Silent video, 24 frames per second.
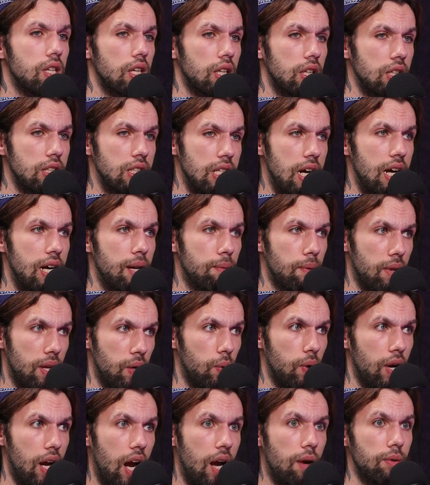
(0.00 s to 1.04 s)
like a time
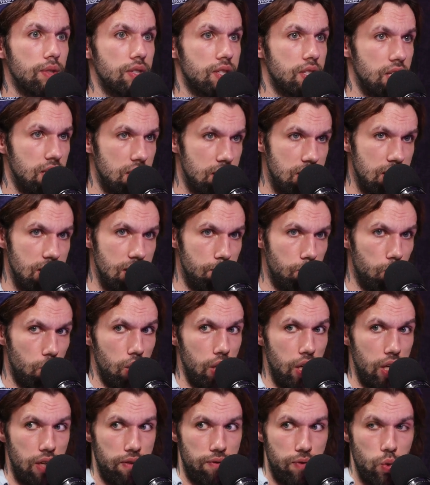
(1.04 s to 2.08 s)
like when I was 16
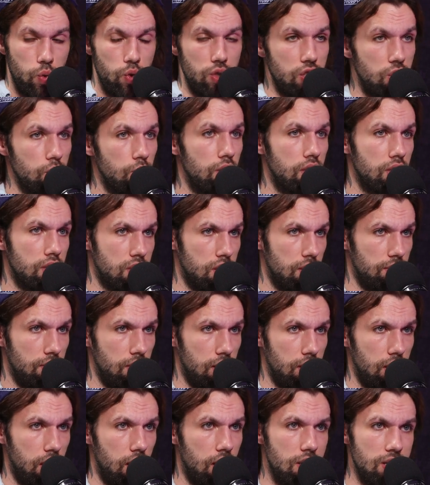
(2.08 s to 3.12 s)
where like if you were doing stuff
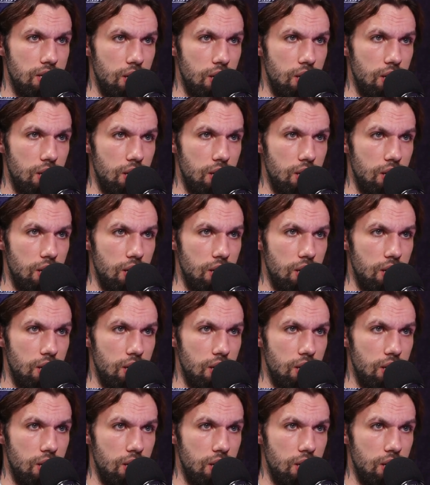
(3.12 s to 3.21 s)
like that,